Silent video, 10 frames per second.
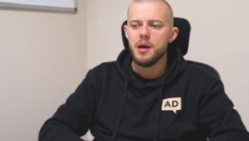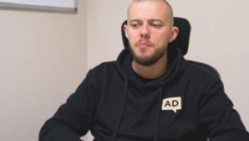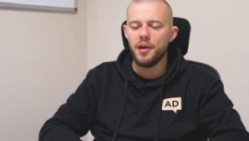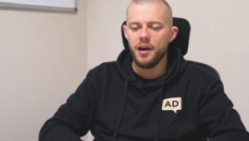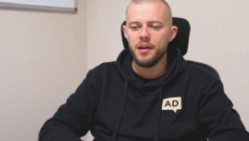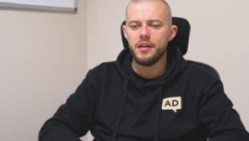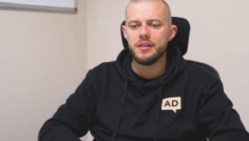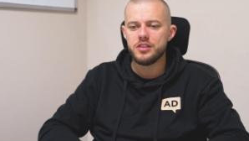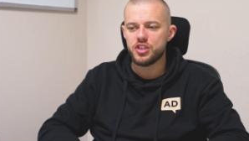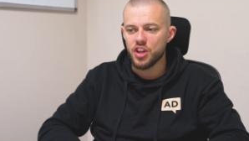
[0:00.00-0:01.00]
But
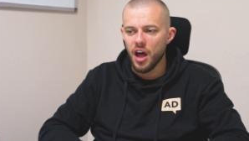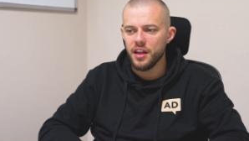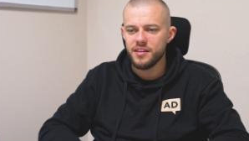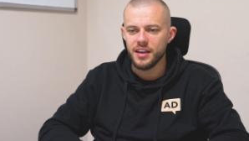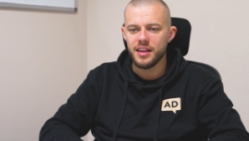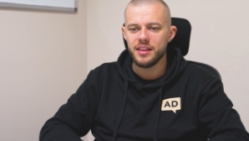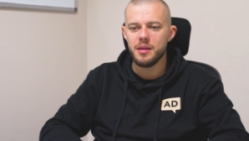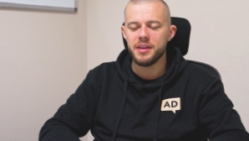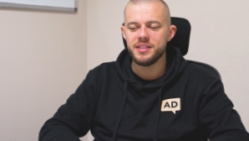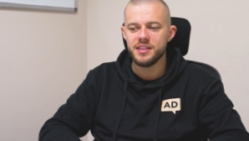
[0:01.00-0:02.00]
starting
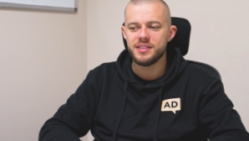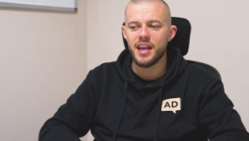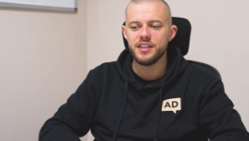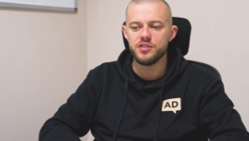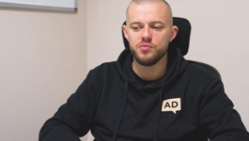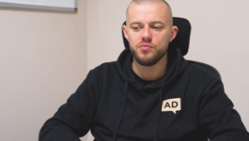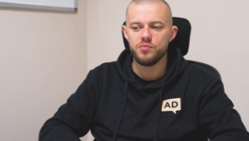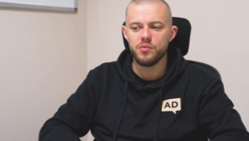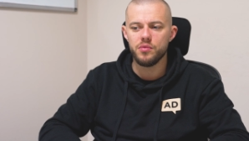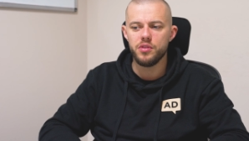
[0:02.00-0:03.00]
the business isn't
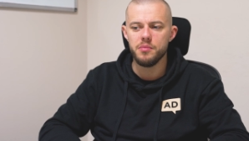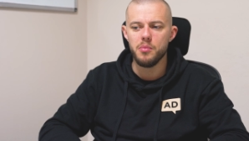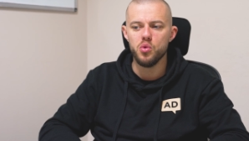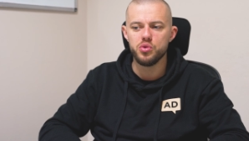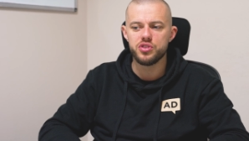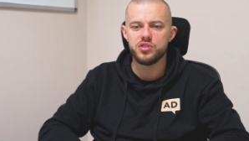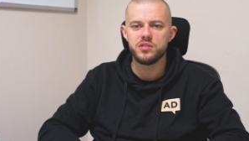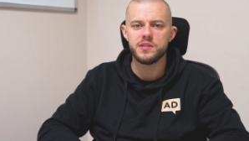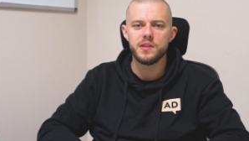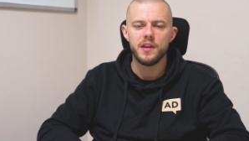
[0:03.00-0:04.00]
the
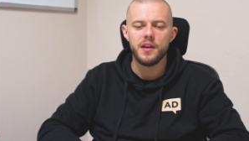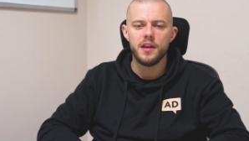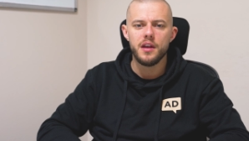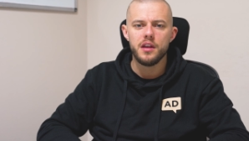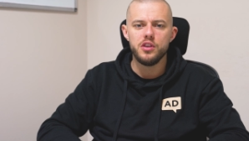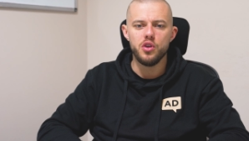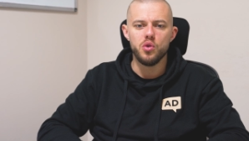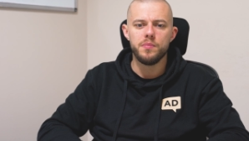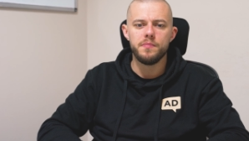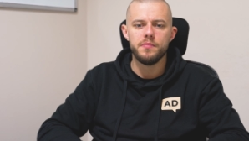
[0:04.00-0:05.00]
most, you know,